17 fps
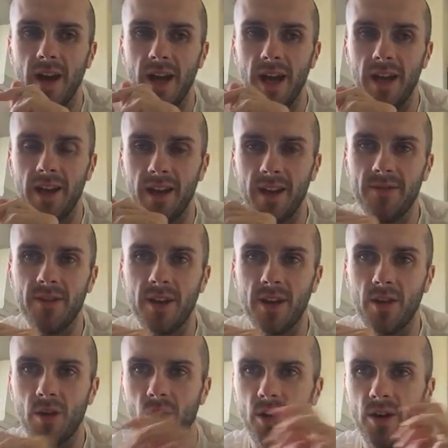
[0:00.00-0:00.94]
and
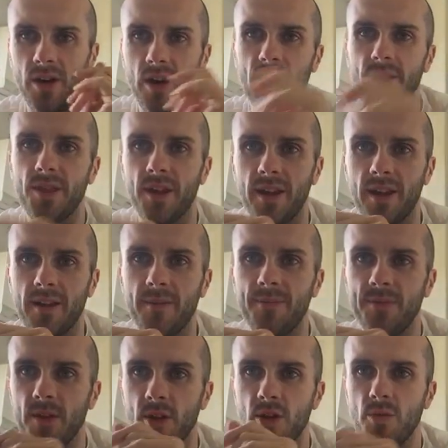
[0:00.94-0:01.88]
living on nothing
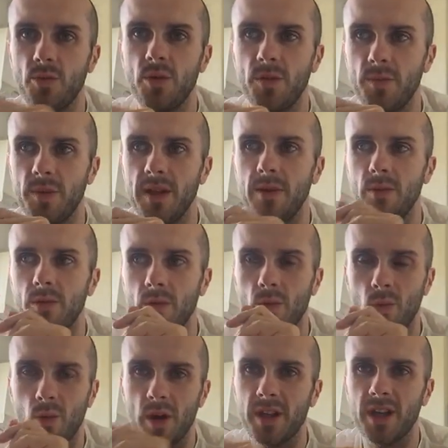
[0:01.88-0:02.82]
than you would be
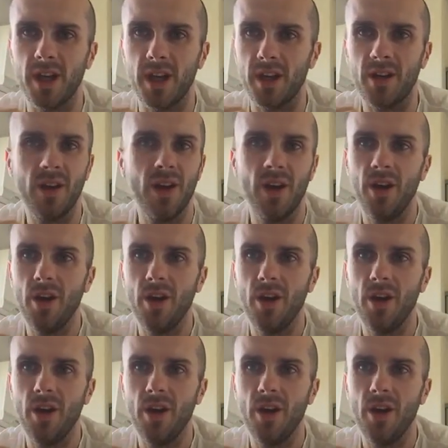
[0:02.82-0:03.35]
working